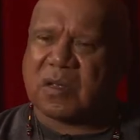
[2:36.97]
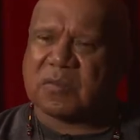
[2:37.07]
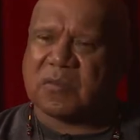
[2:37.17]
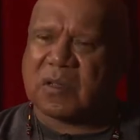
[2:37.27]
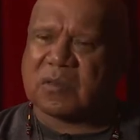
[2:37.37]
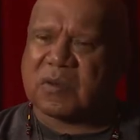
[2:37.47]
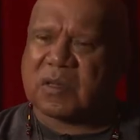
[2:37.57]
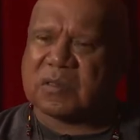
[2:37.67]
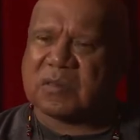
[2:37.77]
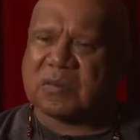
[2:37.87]
I suppose
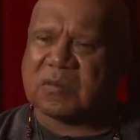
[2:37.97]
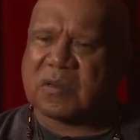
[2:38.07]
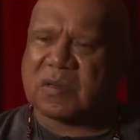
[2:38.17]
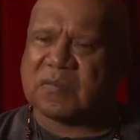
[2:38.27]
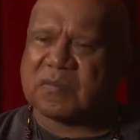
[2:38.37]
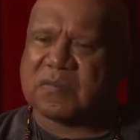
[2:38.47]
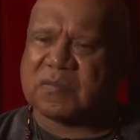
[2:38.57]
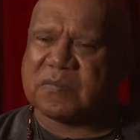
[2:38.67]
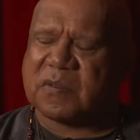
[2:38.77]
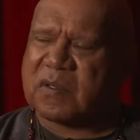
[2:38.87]
when I
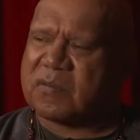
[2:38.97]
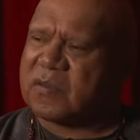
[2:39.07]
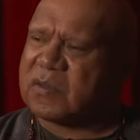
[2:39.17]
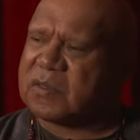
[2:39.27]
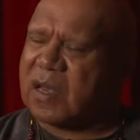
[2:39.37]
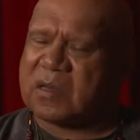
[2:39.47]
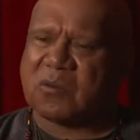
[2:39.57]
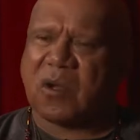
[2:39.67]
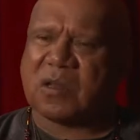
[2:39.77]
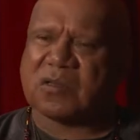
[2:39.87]
first started to
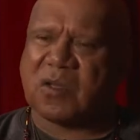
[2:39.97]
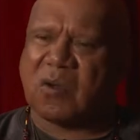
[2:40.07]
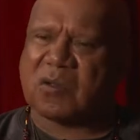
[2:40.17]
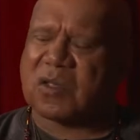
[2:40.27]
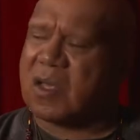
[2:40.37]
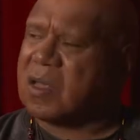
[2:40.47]
write songs,